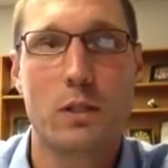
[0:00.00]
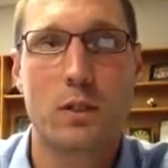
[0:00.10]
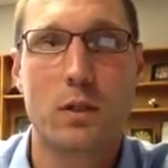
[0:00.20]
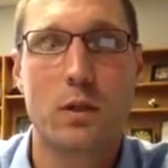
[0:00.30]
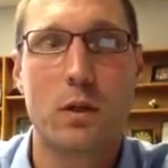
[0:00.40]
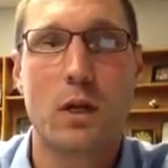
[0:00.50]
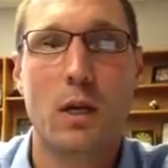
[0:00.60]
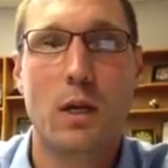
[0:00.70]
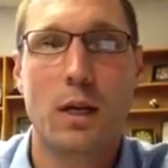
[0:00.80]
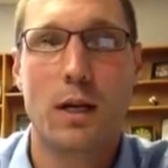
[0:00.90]
So
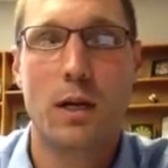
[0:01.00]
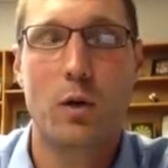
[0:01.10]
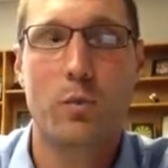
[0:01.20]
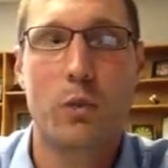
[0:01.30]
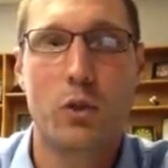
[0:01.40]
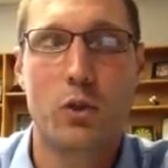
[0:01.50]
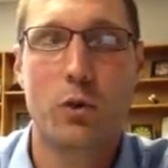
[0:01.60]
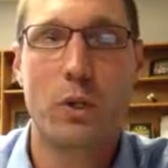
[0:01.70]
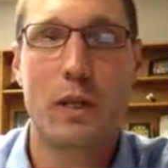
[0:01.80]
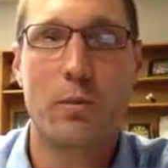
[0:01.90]
I hope you're
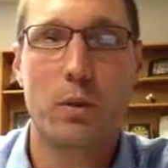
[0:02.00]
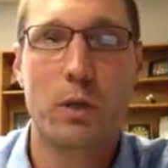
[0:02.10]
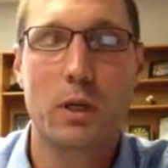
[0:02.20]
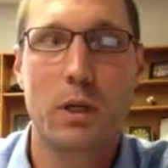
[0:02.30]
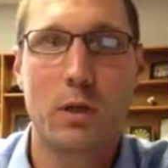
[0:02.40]
enjoying that book,